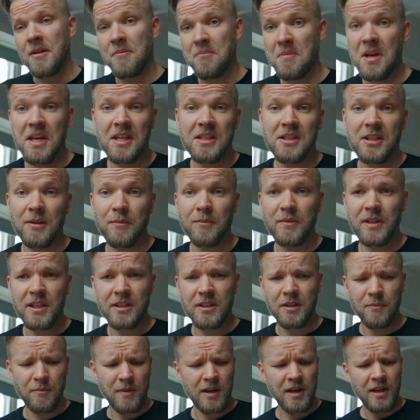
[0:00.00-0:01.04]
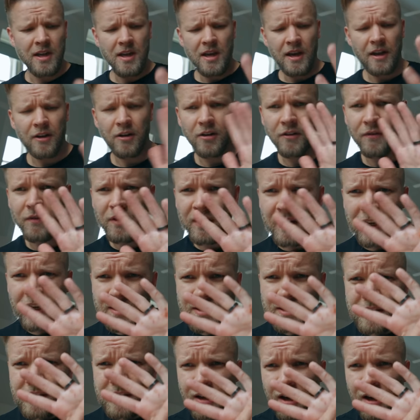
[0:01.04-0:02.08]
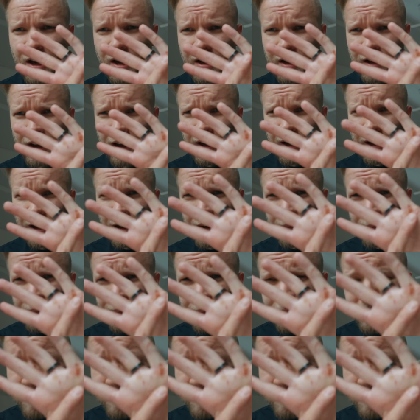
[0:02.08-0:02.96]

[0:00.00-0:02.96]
make some decent money. I don't know if you guys saw,